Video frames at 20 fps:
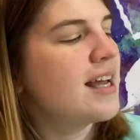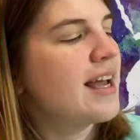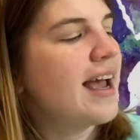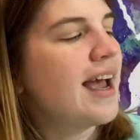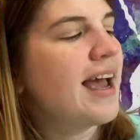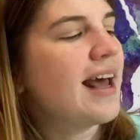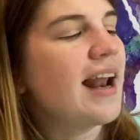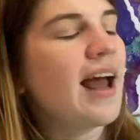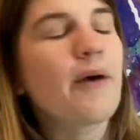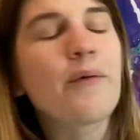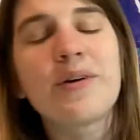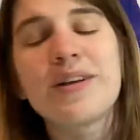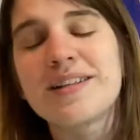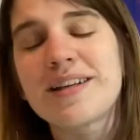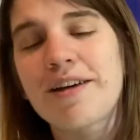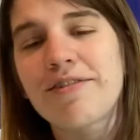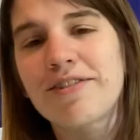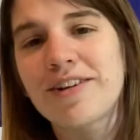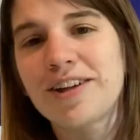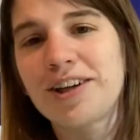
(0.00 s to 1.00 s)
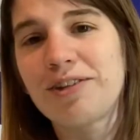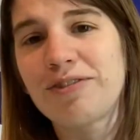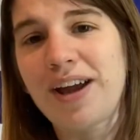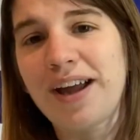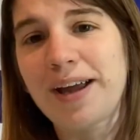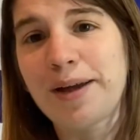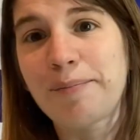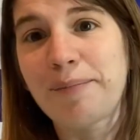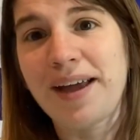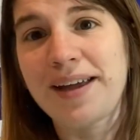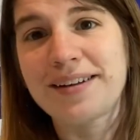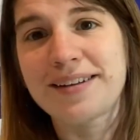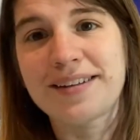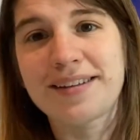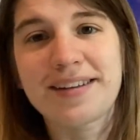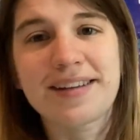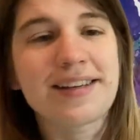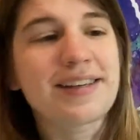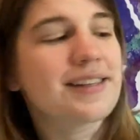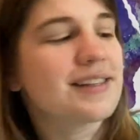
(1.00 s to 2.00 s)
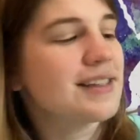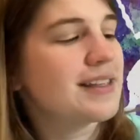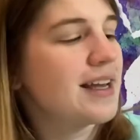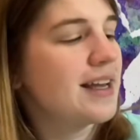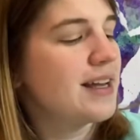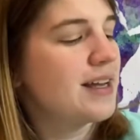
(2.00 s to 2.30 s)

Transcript: and I would definitely recommend these.